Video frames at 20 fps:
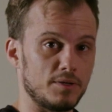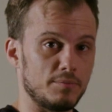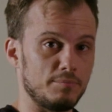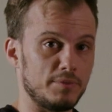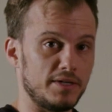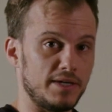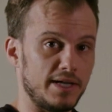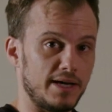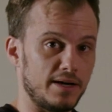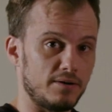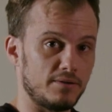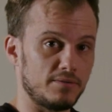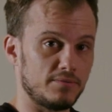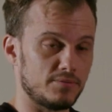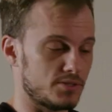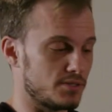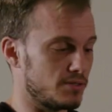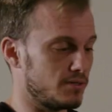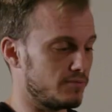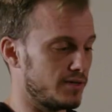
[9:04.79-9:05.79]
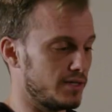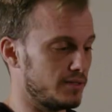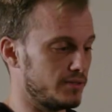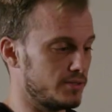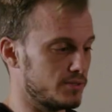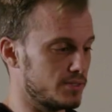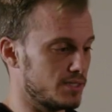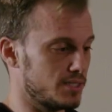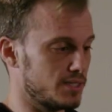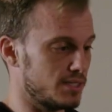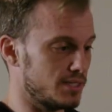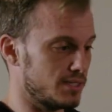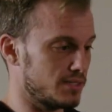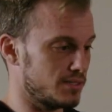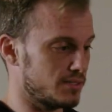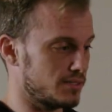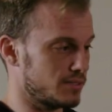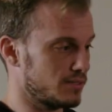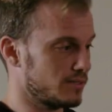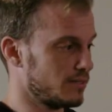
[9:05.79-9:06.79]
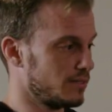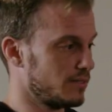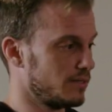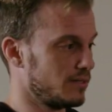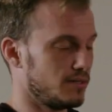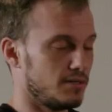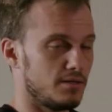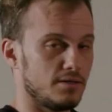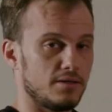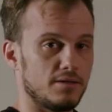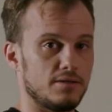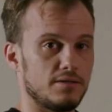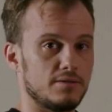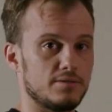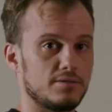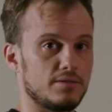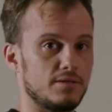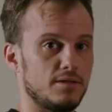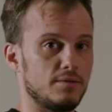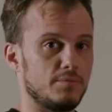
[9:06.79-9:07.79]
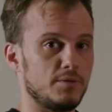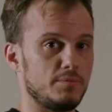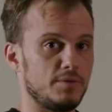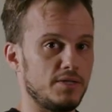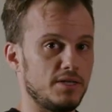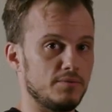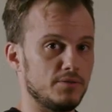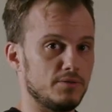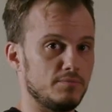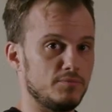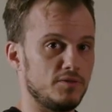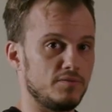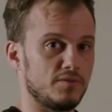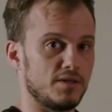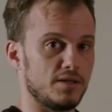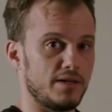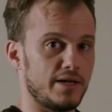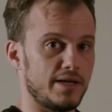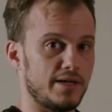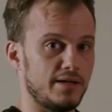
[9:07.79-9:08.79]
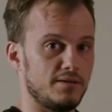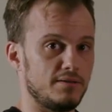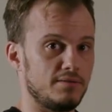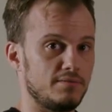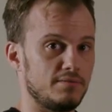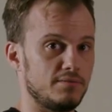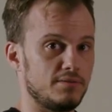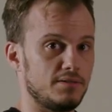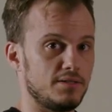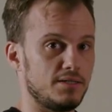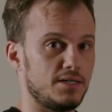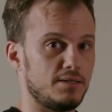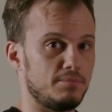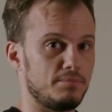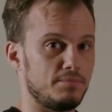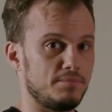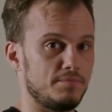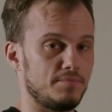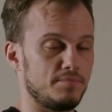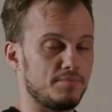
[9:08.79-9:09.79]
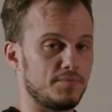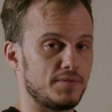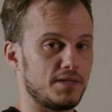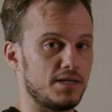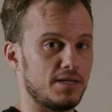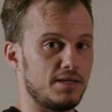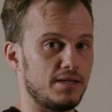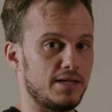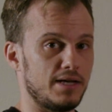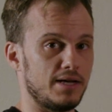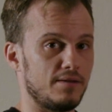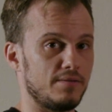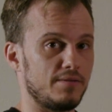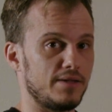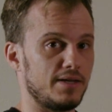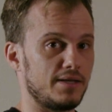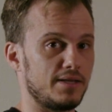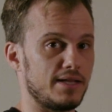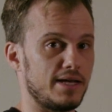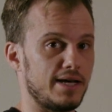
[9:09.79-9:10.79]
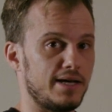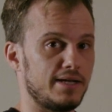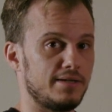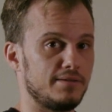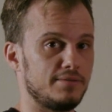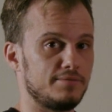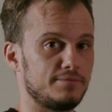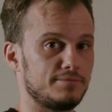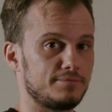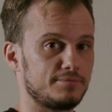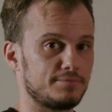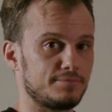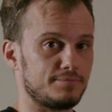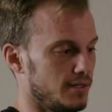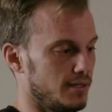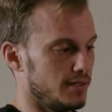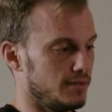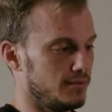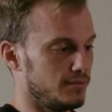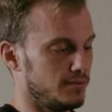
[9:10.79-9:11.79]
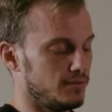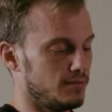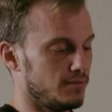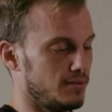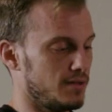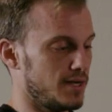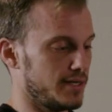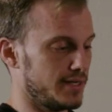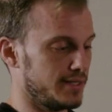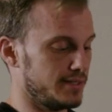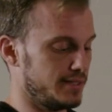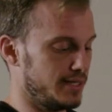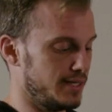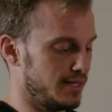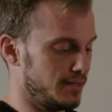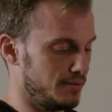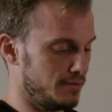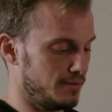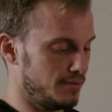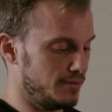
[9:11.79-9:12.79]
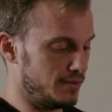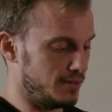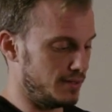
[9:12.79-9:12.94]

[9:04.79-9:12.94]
up and down. So if I loosen this, I'm gonna be able to move the light up and down like that, then lock it down.